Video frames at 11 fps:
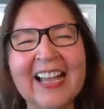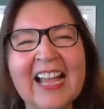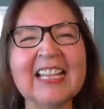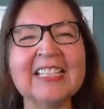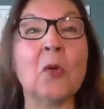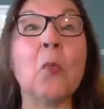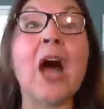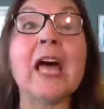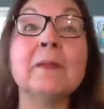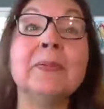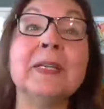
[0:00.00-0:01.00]
It's a
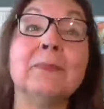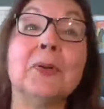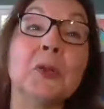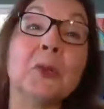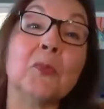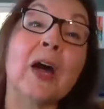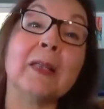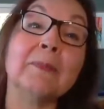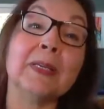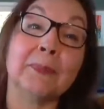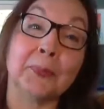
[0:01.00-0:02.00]

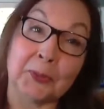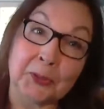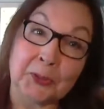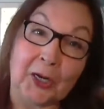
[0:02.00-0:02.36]
wannabe pool shark.